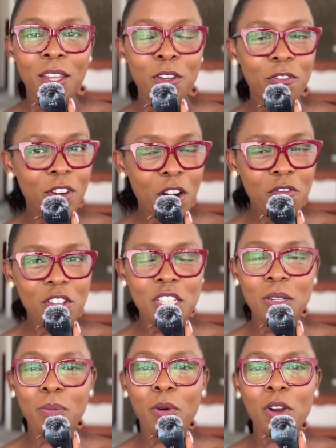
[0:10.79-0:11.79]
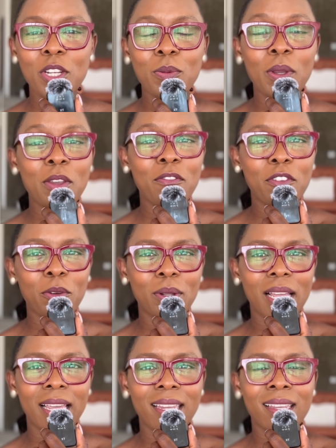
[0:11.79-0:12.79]
you've now reached a point where you feel
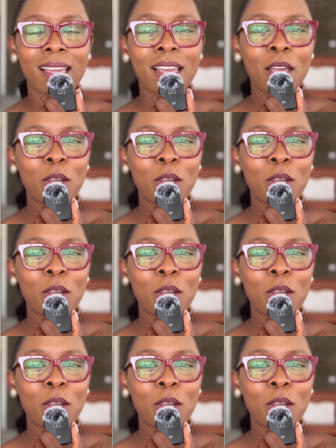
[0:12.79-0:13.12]
like